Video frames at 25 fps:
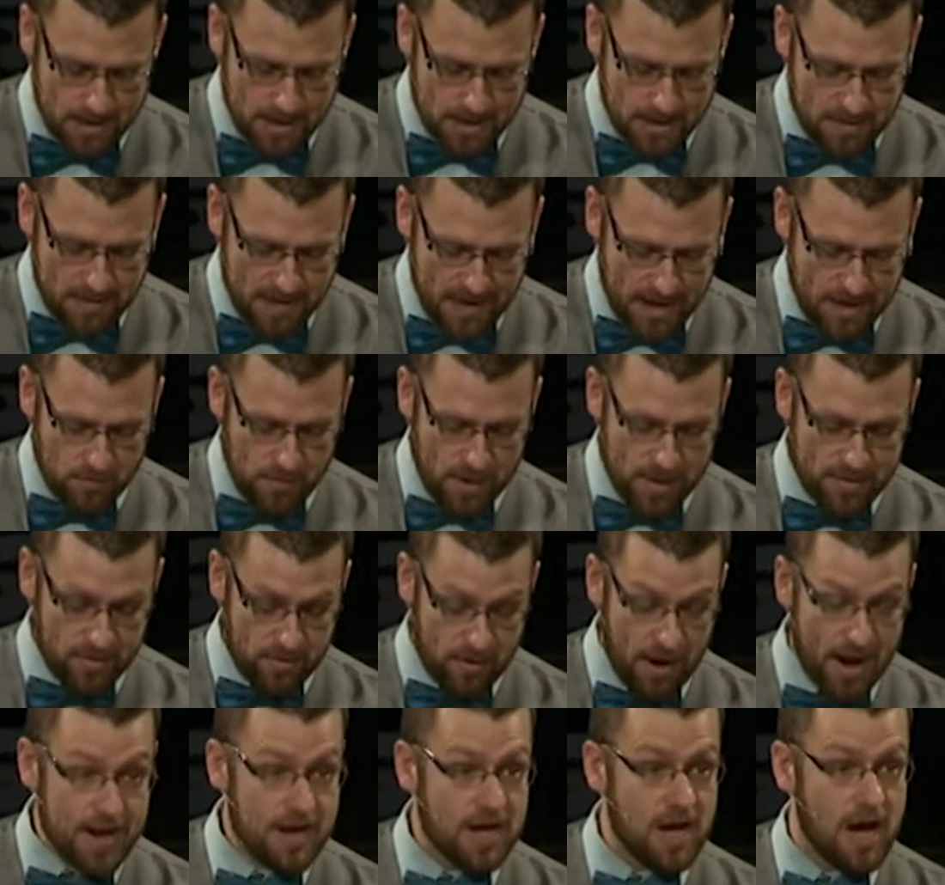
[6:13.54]
Then,
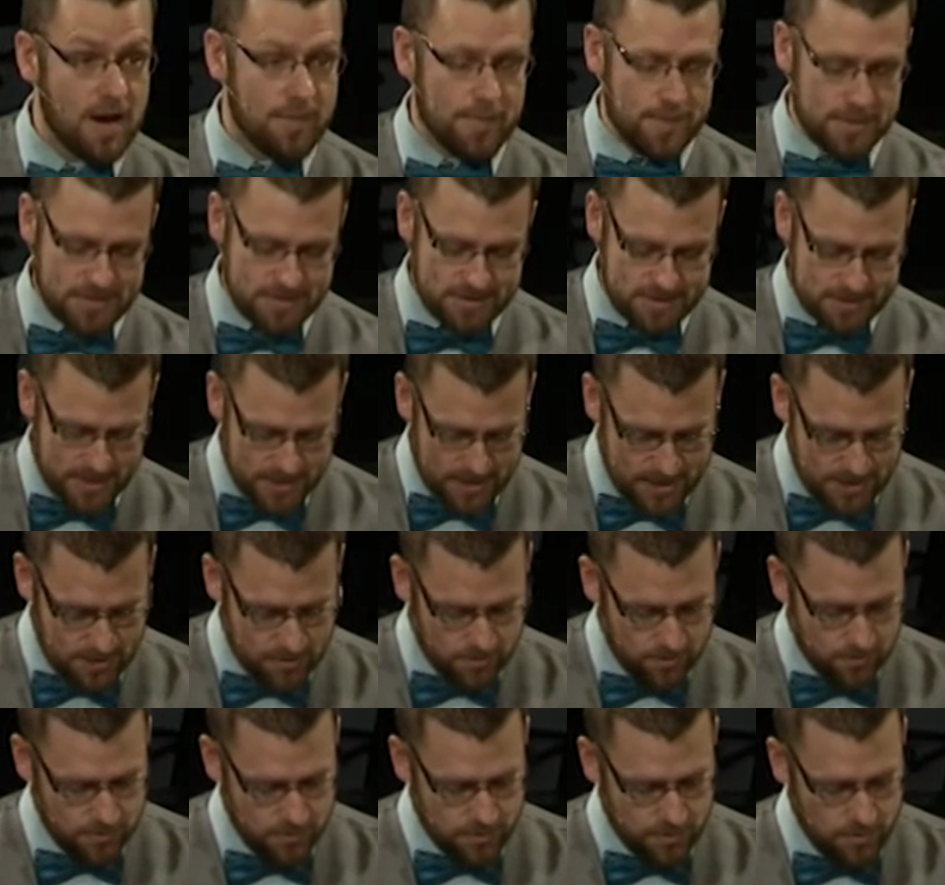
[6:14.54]
whether I come and see
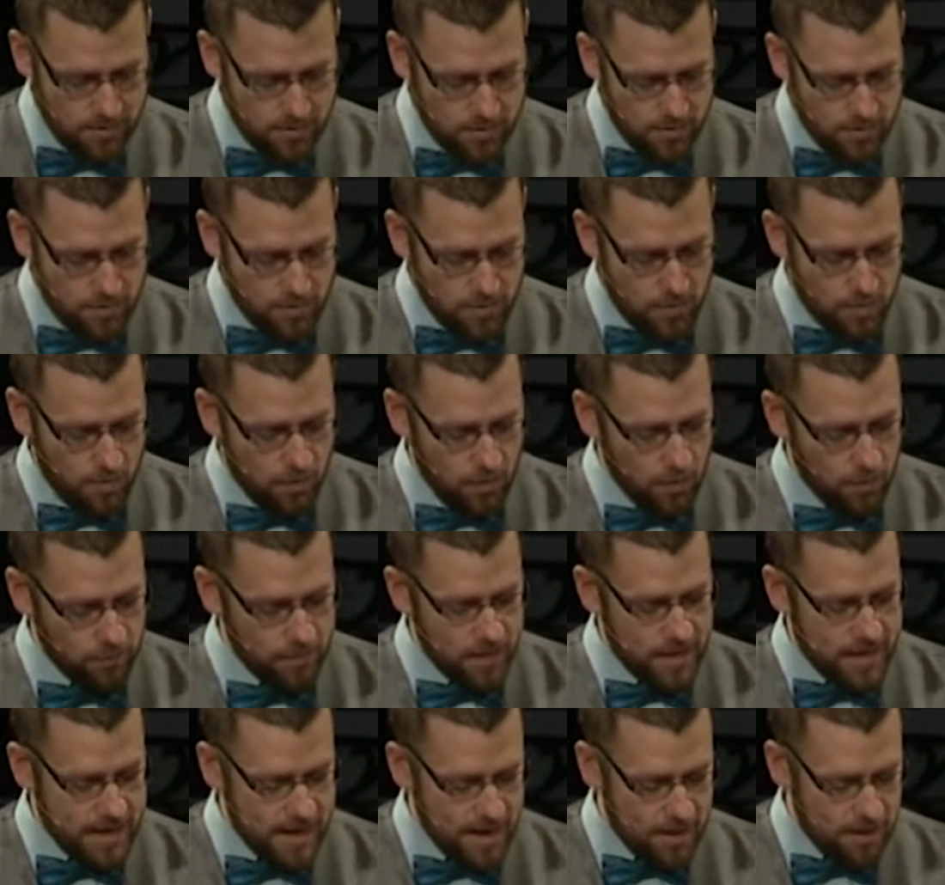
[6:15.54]
you or
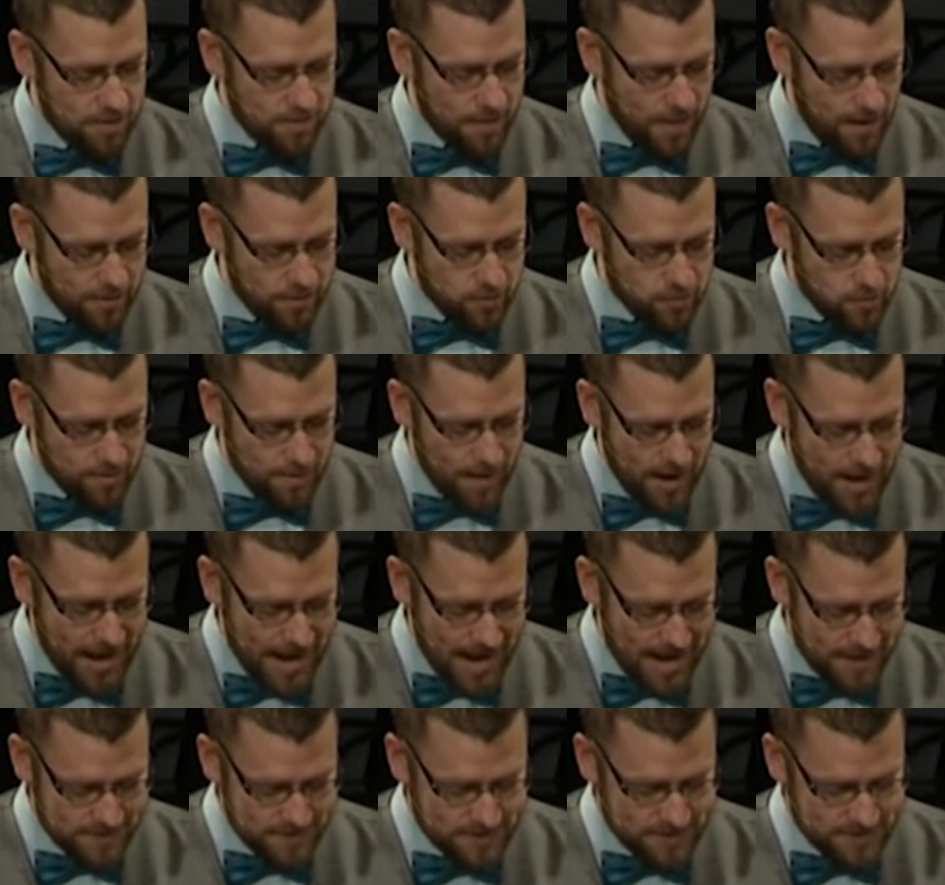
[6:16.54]
only hear about you in my
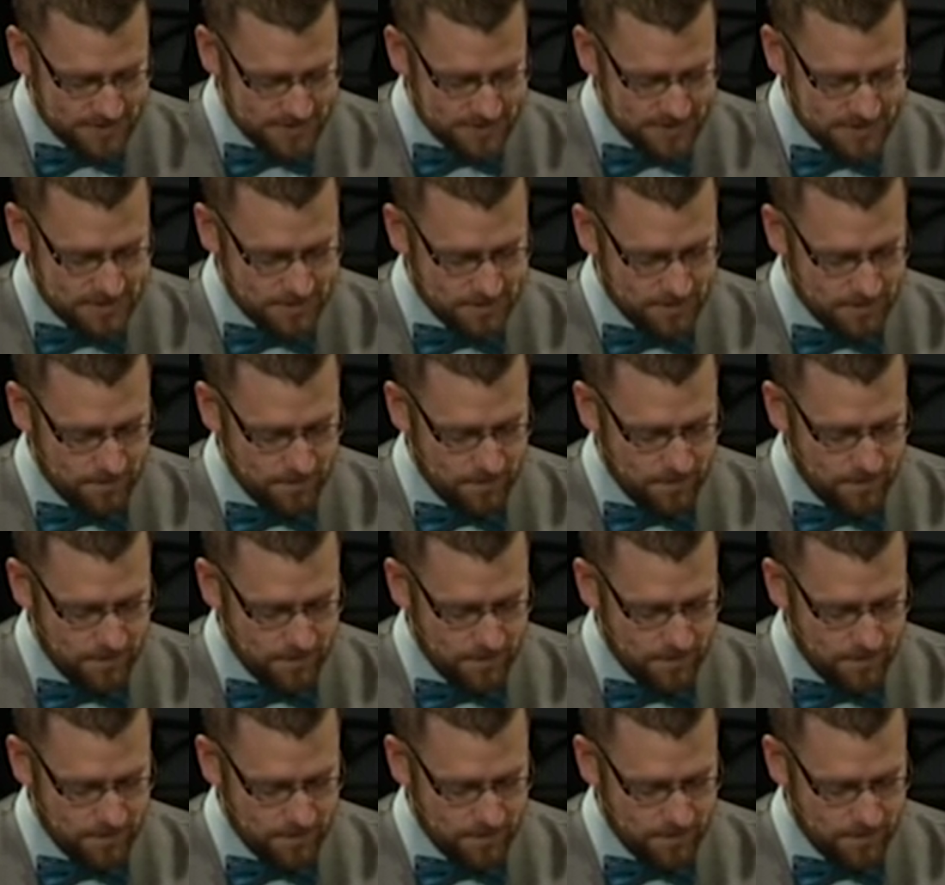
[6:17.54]
absence,